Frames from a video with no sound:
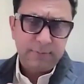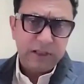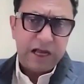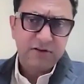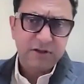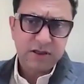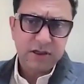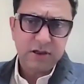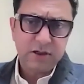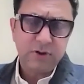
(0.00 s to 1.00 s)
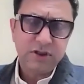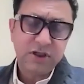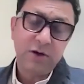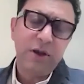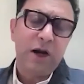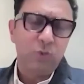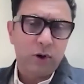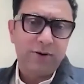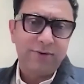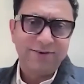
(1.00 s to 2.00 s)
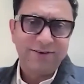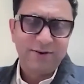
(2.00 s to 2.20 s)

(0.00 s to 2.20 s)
lifestyle changes will still be advocated.